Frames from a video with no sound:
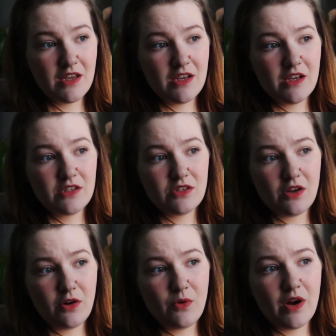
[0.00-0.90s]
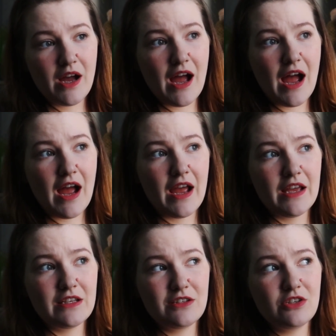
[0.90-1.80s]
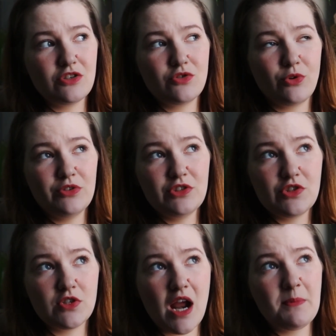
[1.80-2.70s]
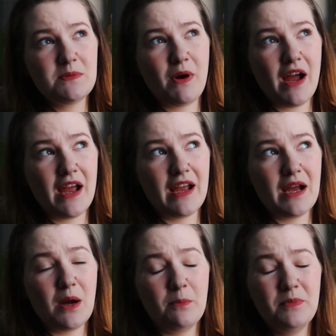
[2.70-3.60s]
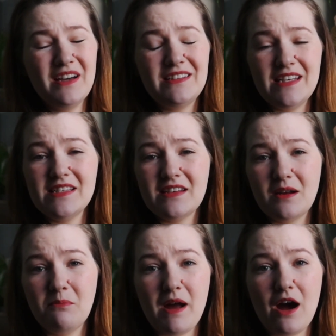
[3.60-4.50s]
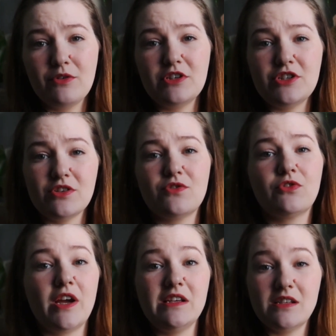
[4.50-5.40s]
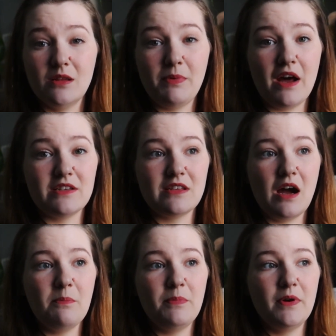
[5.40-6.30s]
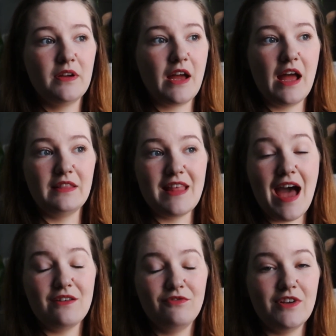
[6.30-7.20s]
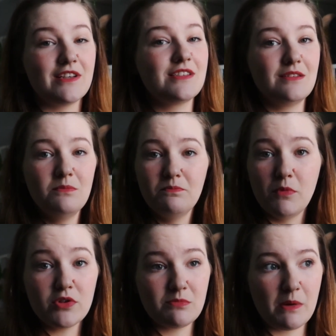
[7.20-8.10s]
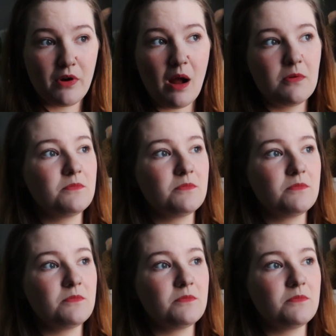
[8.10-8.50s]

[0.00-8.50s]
So I shortened the straps by a decent amount and just raised the bodice up, and that fixed most of my problems.